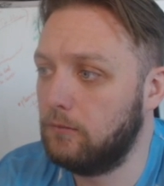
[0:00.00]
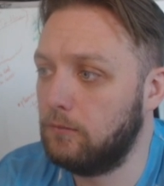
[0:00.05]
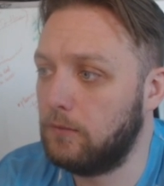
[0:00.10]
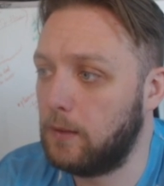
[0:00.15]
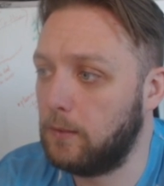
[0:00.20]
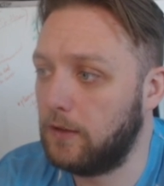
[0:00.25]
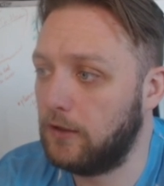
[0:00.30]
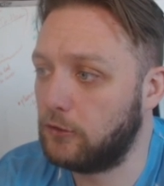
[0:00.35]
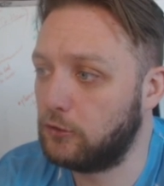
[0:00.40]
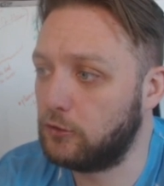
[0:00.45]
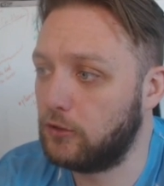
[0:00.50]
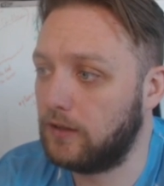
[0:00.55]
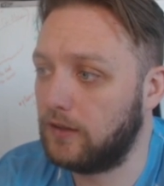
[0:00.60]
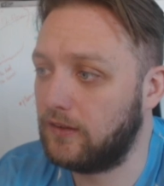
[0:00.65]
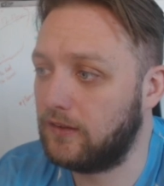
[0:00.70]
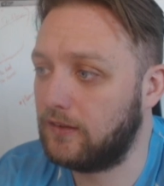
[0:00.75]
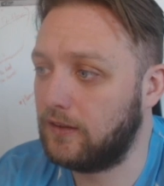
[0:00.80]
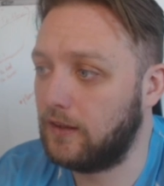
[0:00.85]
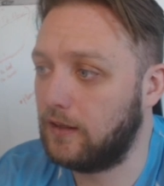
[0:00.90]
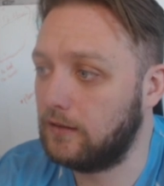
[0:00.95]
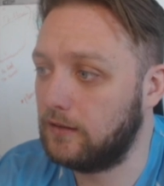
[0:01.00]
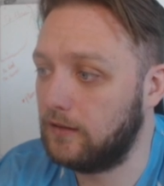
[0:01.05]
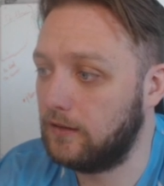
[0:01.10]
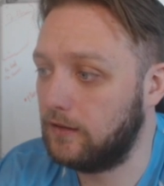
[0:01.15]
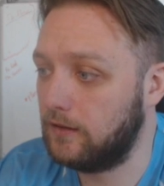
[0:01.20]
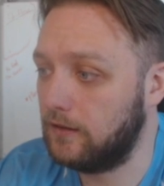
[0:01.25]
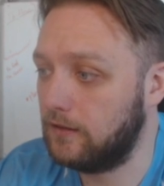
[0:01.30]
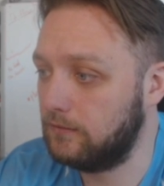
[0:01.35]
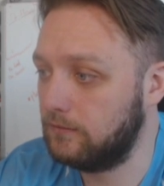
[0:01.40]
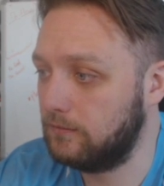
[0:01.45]
Maybe they're trying to
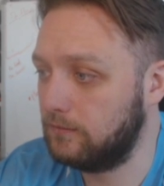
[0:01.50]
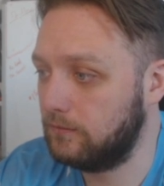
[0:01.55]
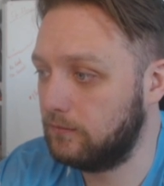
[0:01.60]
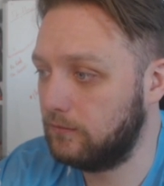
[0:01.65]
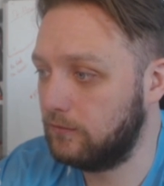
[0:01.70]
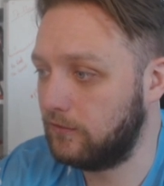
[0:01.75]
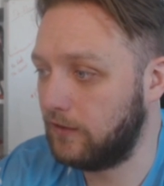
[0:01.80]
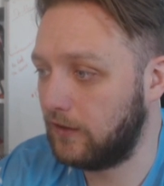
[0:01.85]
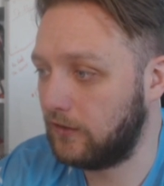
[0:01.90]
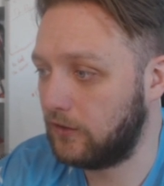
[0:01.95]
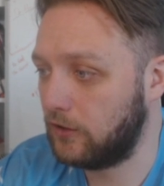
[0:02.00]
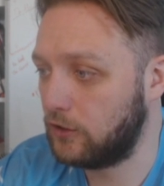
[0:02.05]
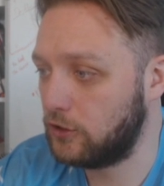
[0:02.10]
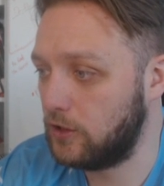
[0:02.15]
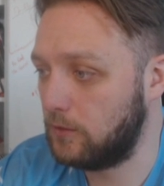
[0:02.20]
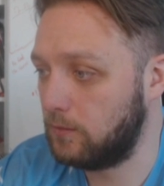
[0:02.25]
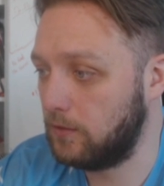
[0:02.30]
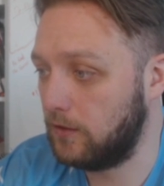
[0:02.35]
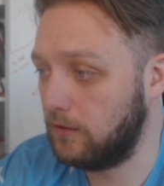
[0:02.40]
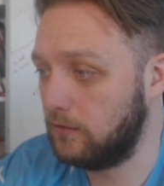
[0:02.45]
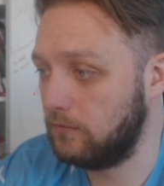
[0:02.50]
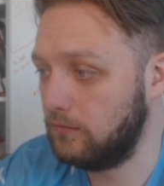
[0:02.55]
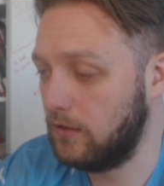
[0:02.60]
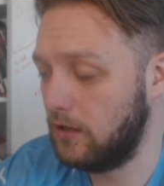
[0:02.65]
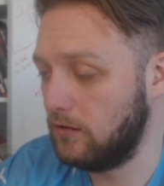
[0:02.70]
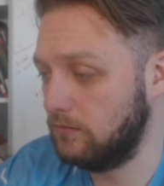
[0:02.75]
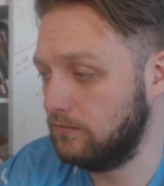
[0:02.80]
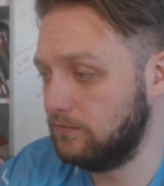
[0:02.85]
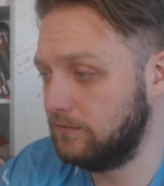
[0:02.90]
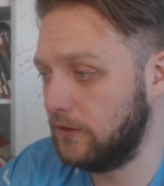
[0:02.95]
sell faster shipping.
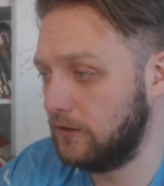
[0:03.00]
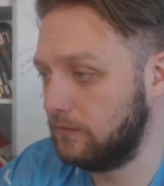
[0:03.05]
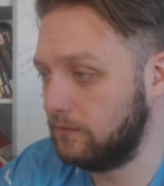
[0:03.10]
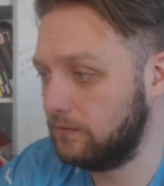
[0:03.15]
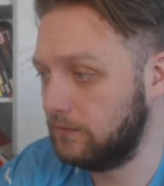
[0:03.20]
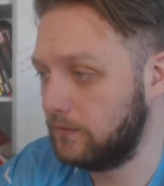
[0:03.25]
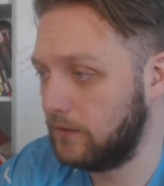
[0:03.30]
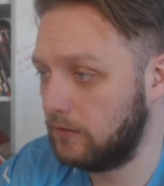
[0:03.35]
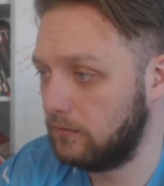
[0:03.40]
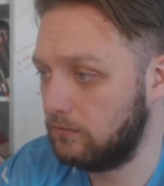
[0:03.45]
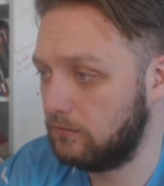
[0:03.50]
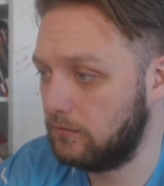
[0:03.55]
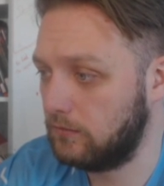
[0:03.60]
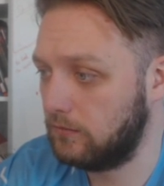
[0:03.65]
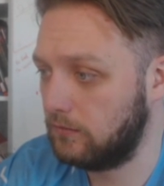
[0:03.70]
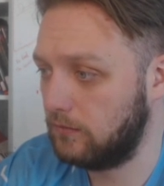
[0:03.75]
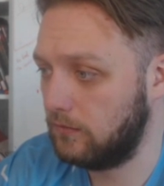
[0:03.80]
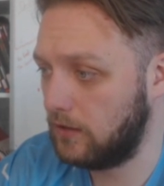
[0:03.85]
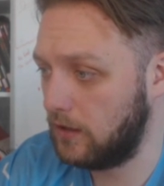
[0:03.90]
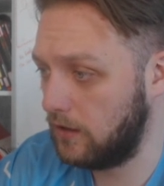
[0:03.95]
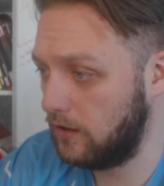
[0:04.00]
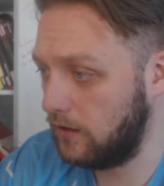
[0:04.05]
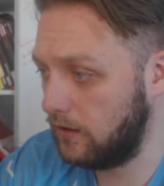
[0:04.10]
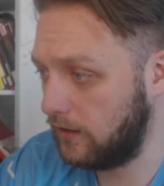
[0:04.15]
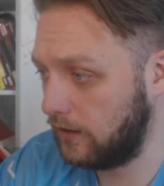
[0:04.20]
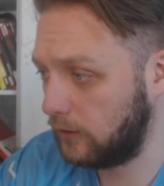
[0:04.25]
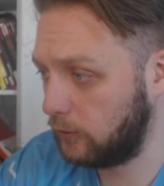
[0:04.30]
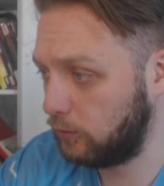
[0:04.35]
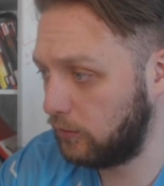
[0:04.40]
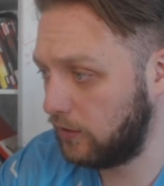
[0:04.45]
Oh no,
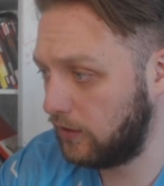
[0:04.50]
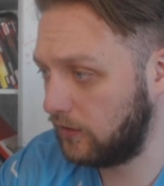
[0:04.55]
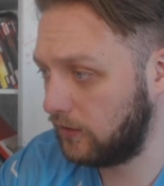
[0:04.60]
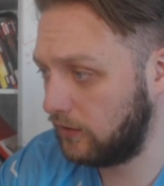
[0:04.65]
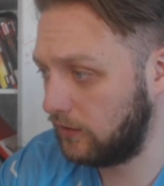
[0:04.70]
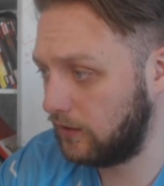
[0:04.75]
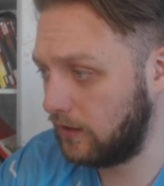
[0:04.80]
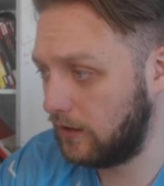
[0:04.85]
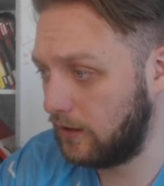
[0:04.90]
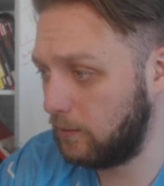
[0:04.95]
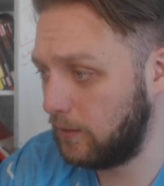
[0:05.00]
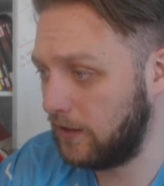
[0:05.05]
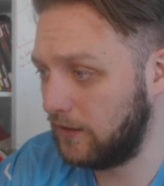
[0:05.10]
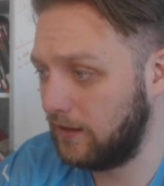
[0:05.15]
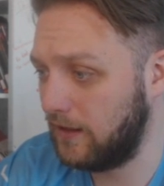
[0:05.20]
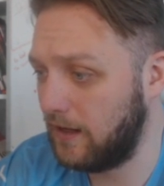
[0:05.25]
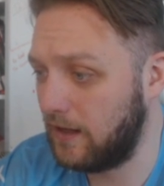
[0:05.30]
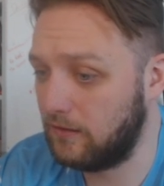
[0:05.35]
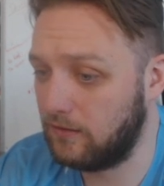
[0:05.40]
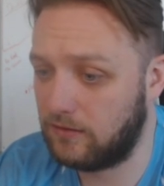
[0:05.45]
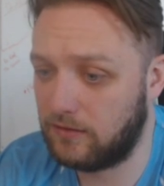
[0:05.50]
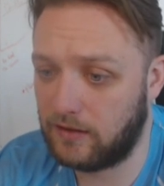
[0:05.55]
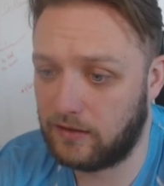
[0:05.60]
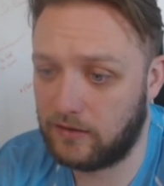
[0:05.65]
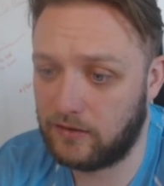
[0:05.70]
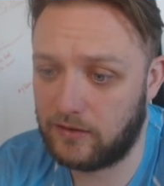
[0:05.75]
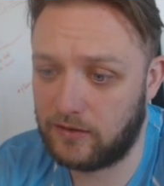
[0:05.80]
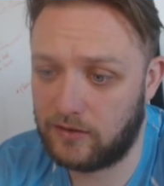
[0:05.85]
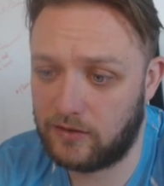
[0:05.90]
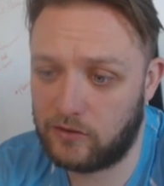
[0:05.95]
Express get it by the 8th.
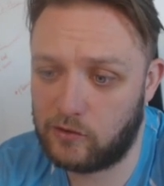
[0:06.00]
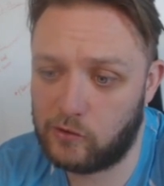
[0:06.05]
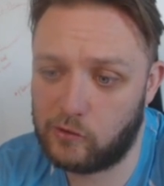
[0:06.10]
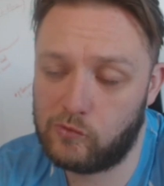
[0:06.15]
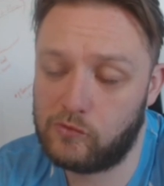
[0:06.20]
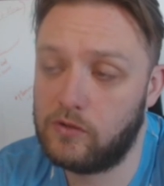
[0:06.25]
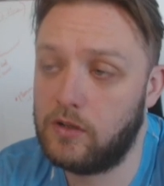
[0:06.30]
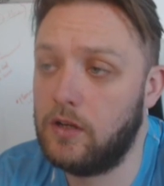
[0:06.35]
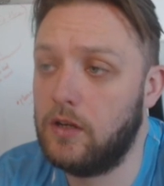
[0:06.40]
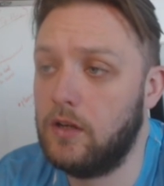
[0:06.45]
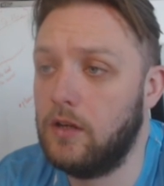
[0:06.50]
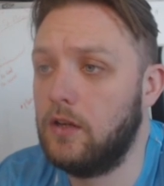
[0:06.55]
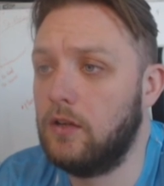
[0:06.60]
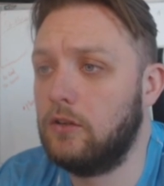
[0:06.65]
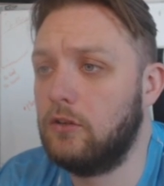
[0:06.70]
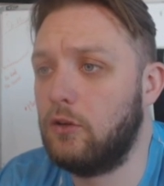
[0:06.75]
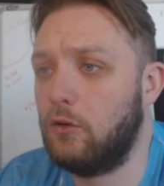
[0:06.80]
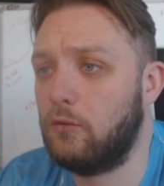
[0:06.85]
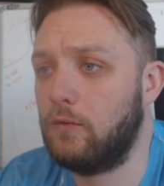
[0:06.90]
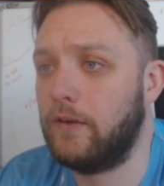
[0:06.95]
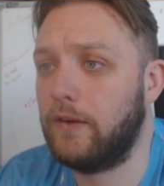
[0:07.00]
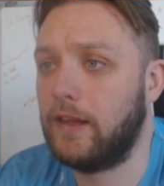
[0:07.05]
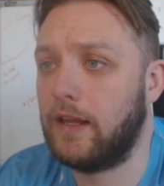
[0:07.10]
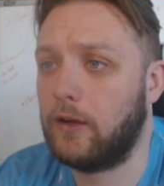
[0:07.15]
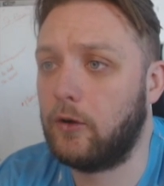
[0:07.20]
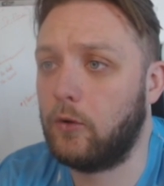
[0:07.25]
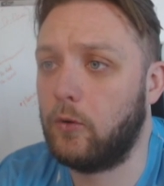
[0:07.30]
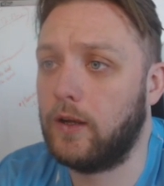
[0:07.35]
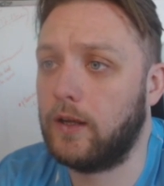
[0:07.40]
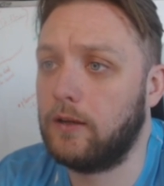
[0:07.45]
That's not really
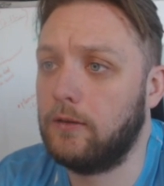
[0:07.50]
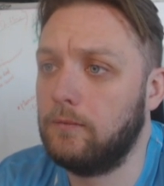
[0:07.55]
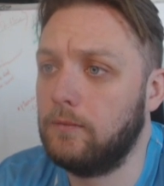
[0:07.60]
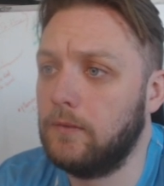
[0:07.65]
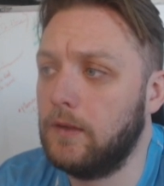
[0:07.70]
that quick.